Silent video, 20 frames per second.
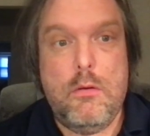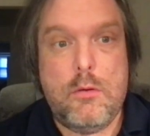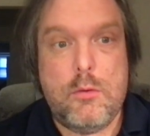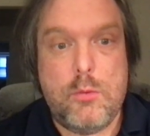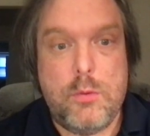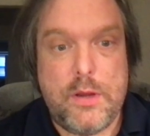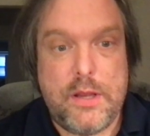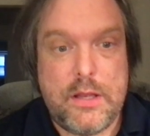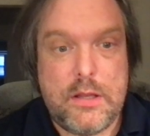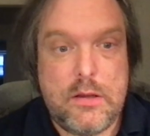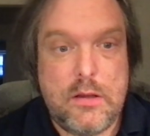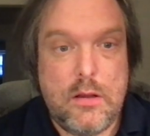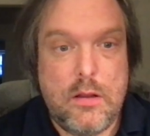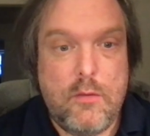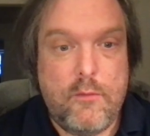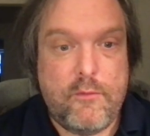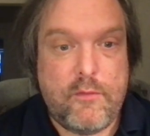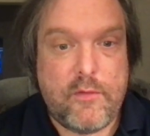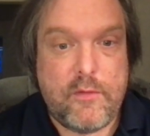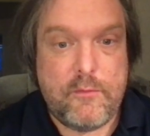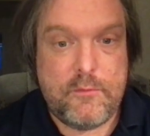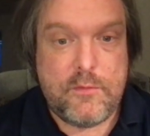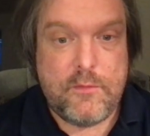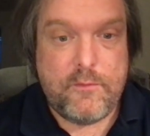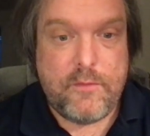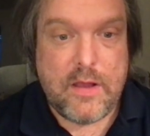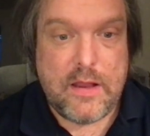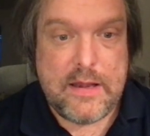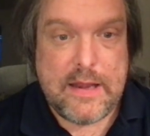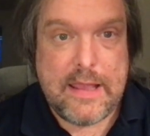queen to
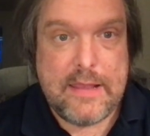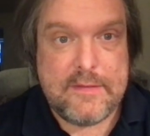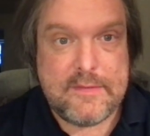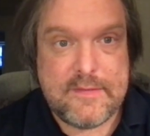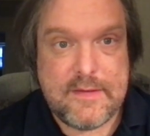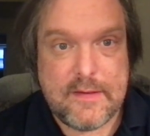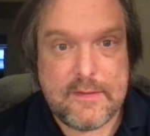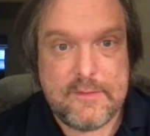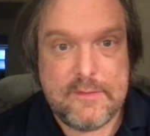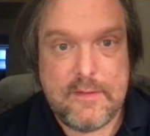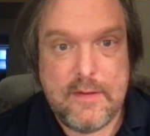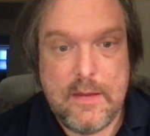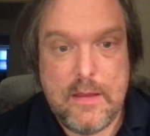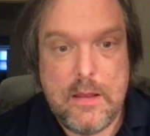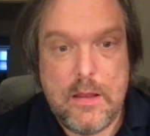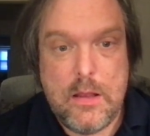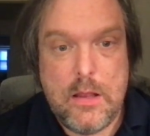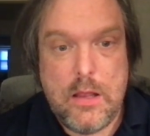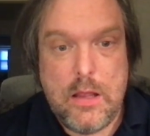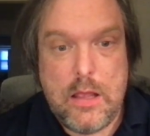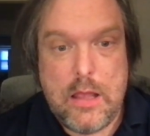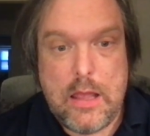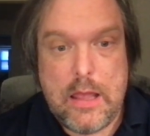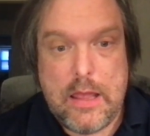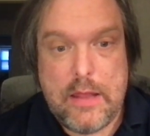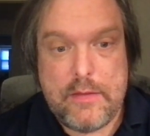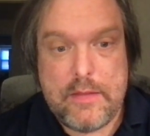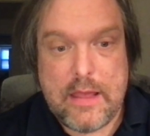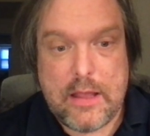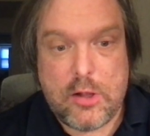find a6,
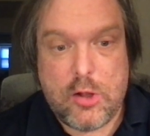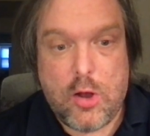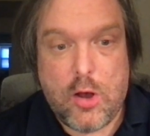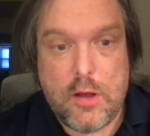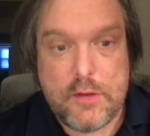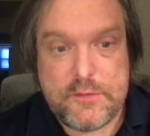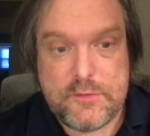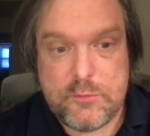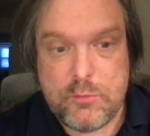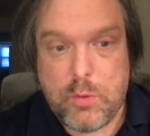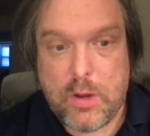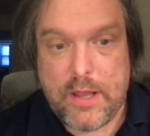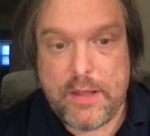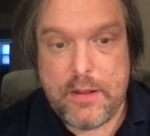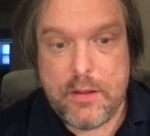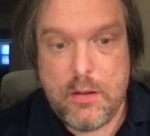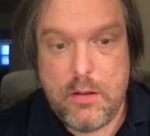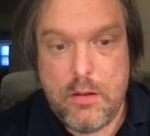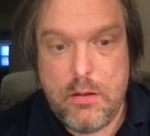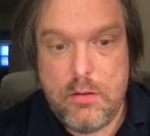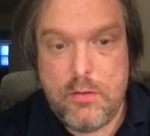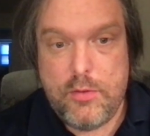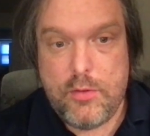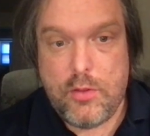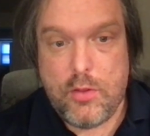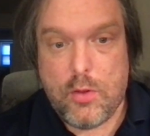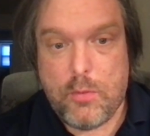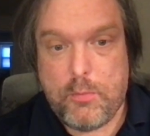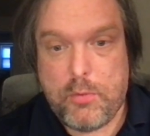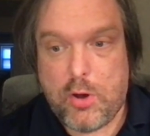and that costs white
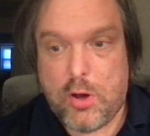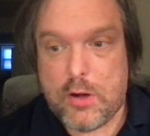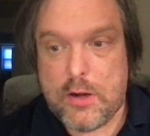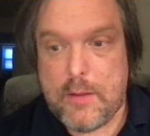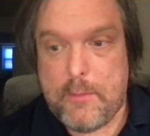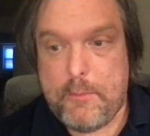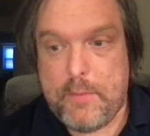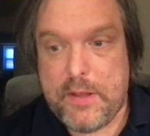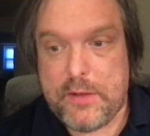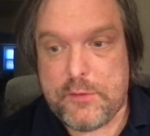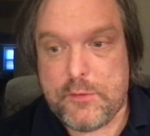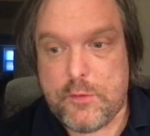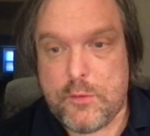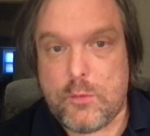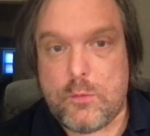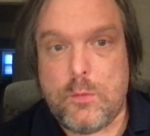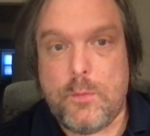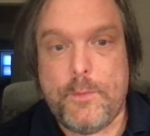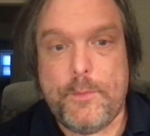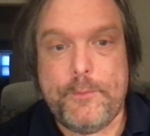the pawn at b2.